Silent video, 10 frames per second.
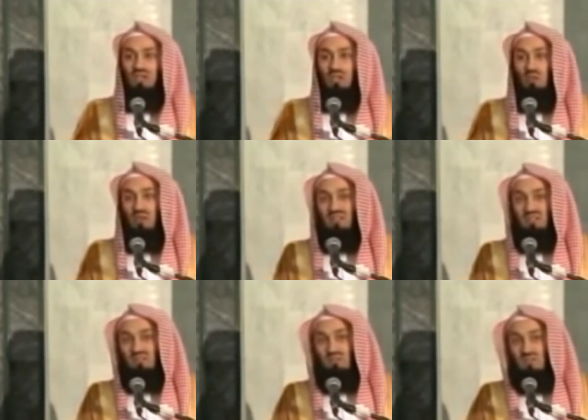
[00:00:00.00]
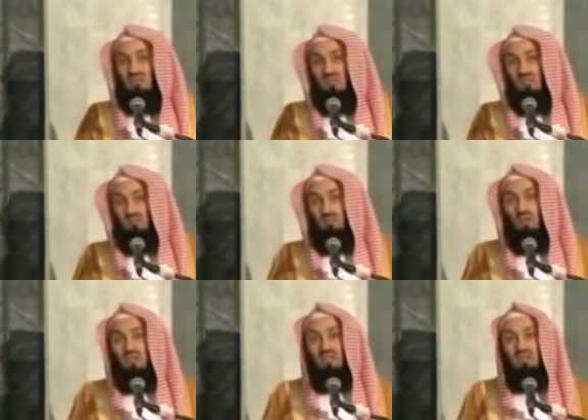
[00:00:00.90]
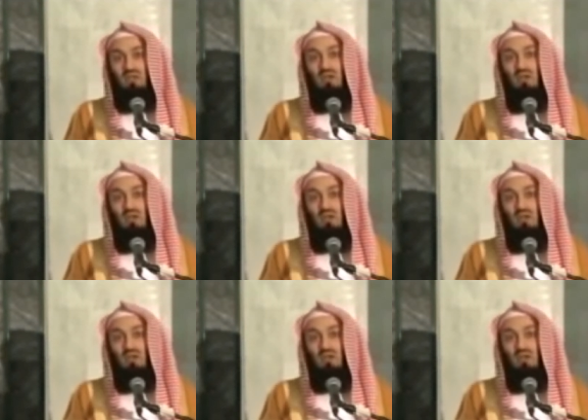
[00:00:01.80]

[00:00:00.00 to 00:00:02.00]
she wanted to see the body